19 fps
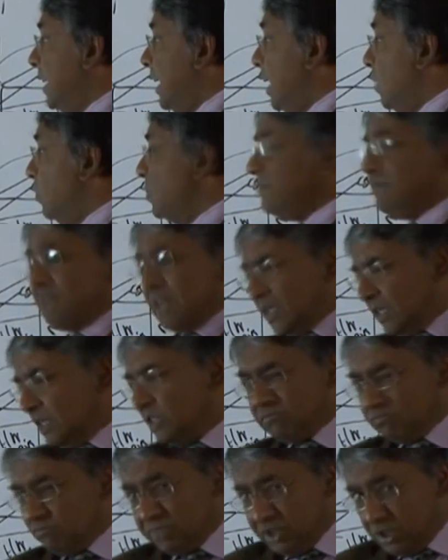And we've done it,
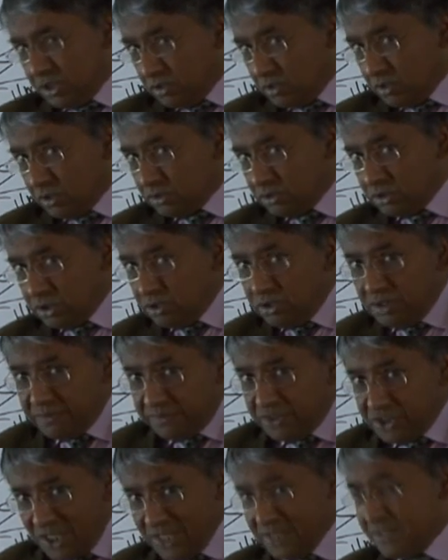on 2
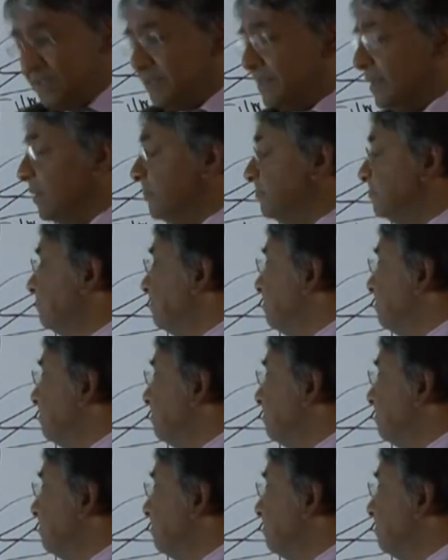different chassis now.